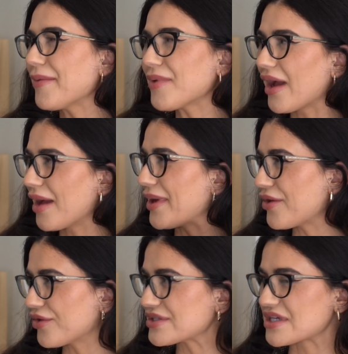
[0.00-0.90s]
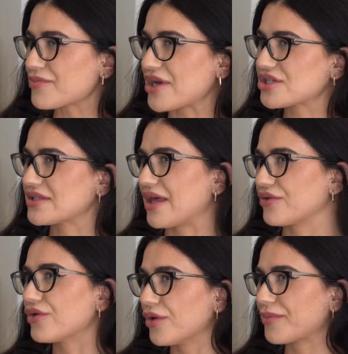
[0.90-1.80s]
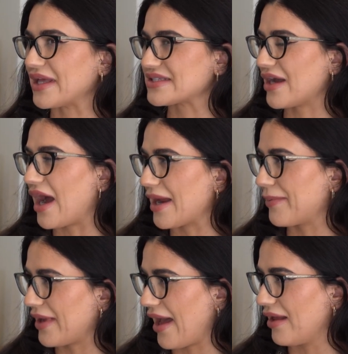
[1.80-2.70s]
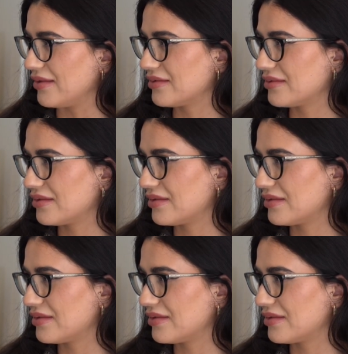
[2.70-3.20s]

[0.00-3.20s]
am I not under the impression that the home kits are IPL?